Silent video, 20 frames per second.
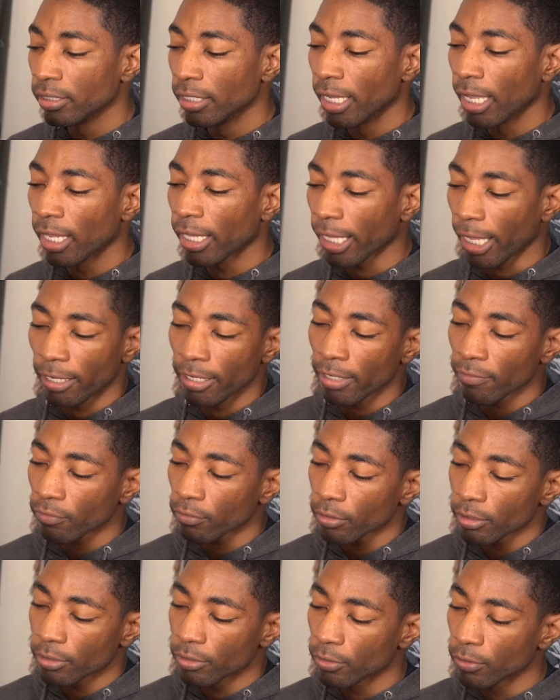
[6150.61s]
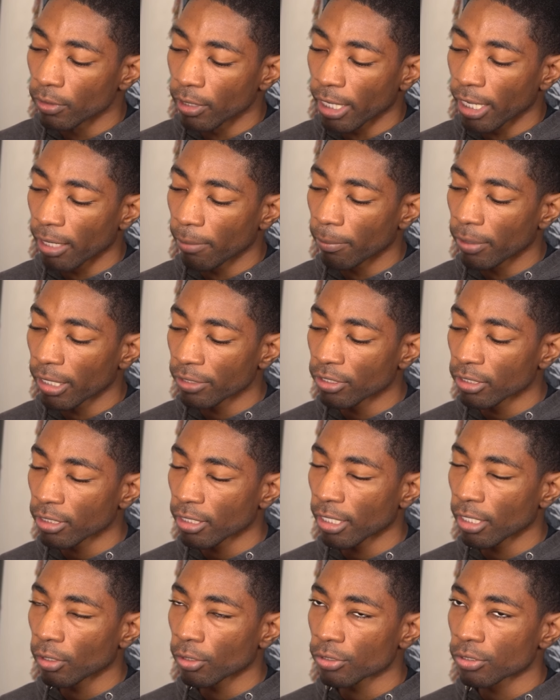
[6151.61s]
Yeah, like I never really do that, but I think
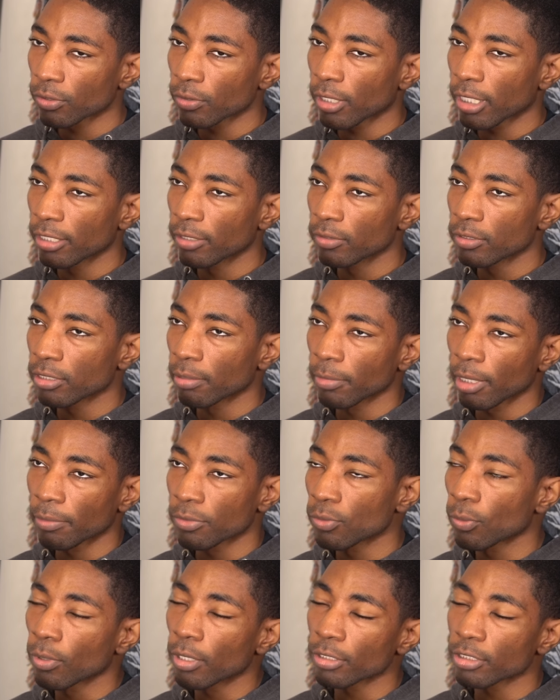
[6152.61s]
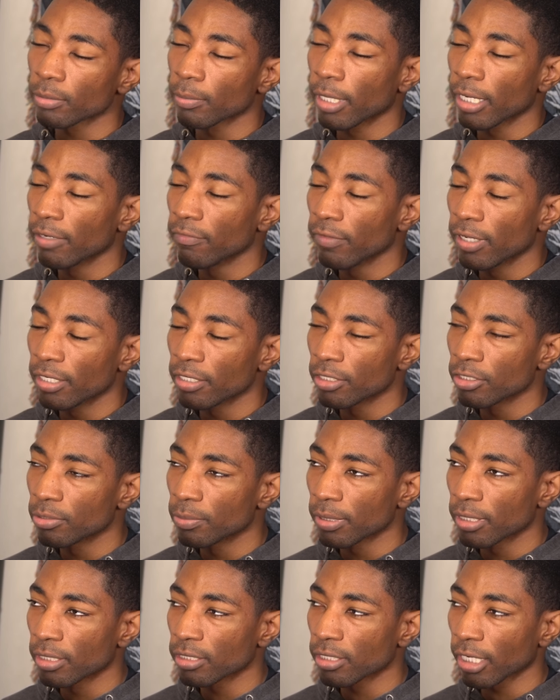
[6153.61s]
that also can sometimes work to my advantage
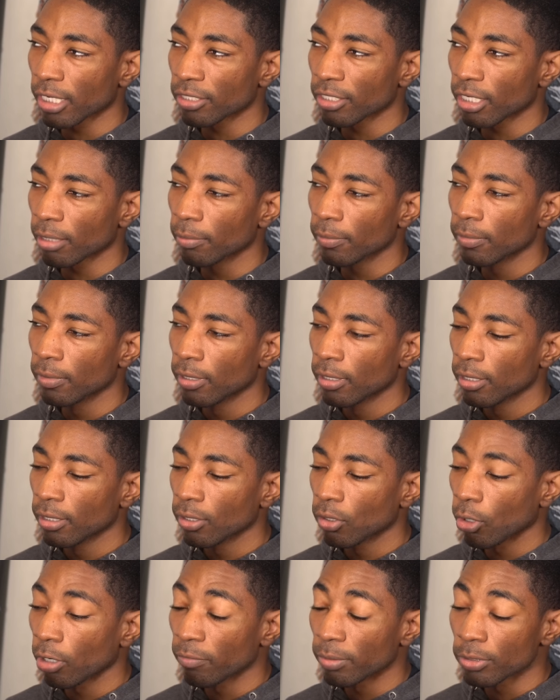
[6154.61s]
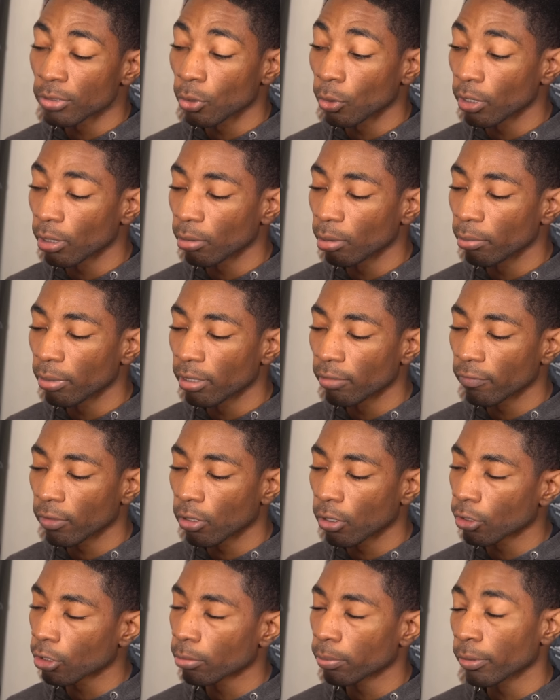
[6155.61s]
because like I think I'm or I've been told I'm a bit of a
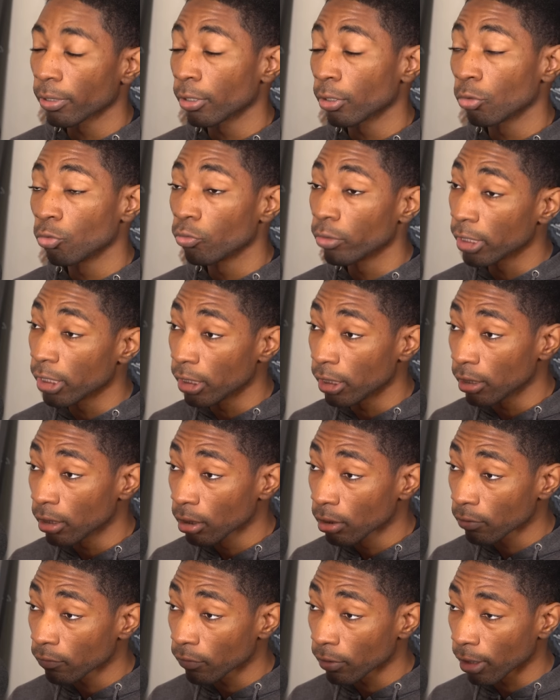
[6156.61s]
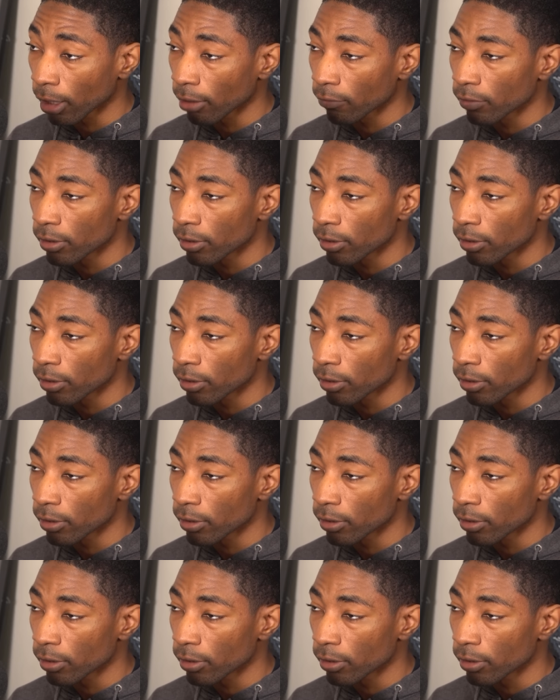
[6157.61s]
harder player to read for that